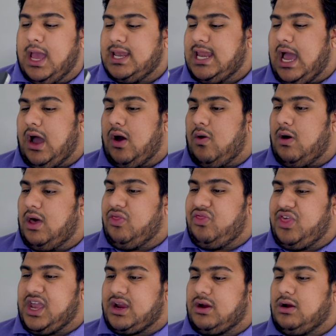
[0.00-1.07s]
Now,
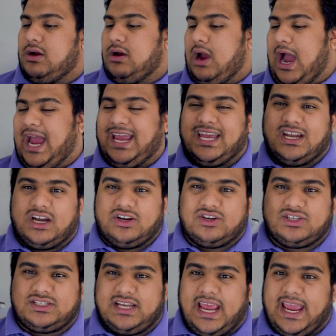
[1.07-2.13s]
thicker, I can
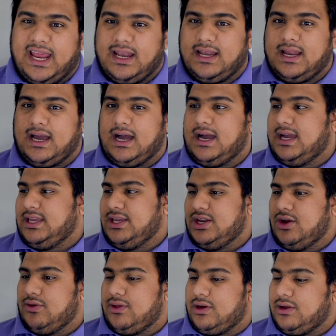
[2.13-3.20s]
understand,
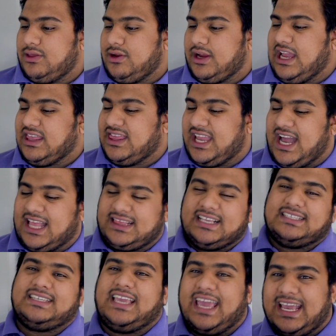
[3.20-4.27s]
they got
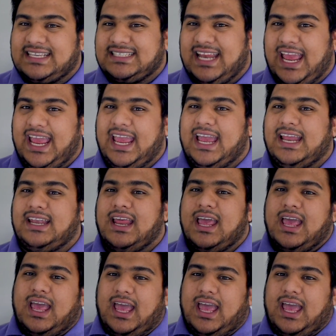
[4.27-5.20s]
this kickstand,